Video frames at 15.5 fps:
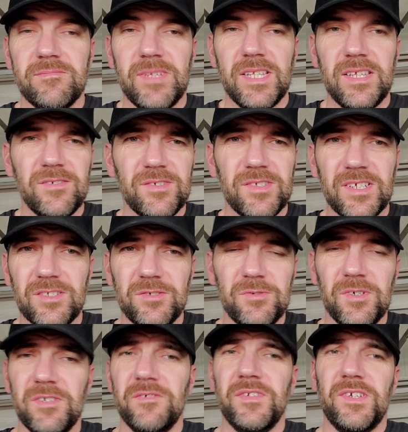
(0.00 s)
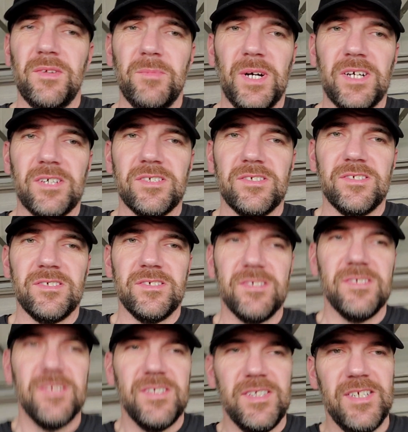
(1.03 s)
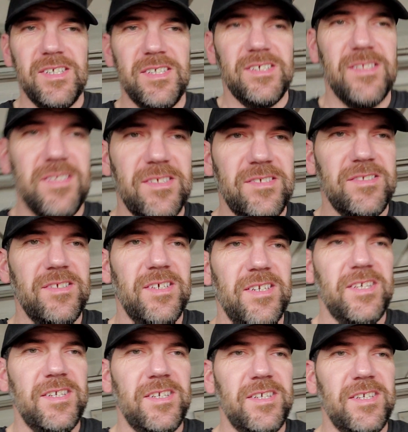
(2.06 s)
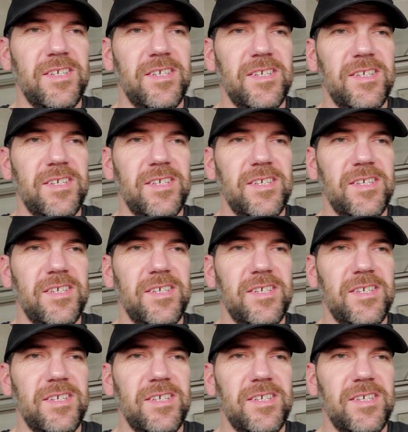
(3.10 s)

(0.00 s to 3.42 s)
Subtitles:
I think it was like 250 bucks. And this is it here.